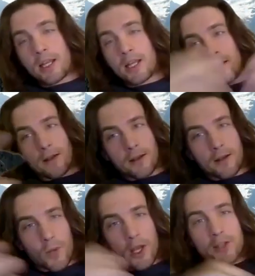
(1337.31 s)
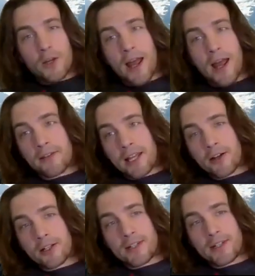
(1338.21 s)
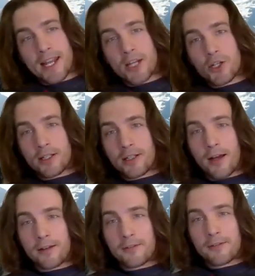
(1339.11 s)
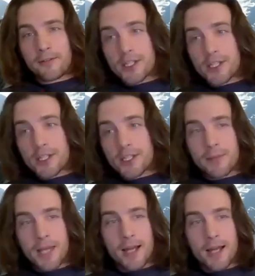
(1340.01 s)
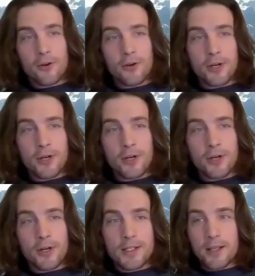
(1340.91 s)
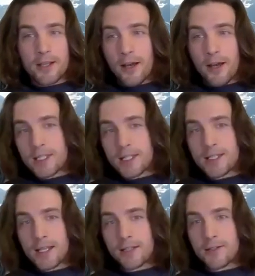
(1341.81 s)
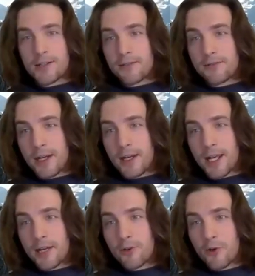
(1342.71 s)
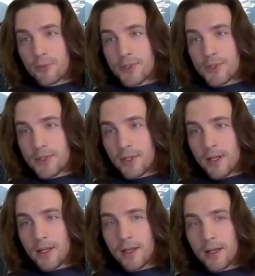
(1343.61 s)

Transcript: we also have a characterization of fusion subcategories of twisted centers of finite groups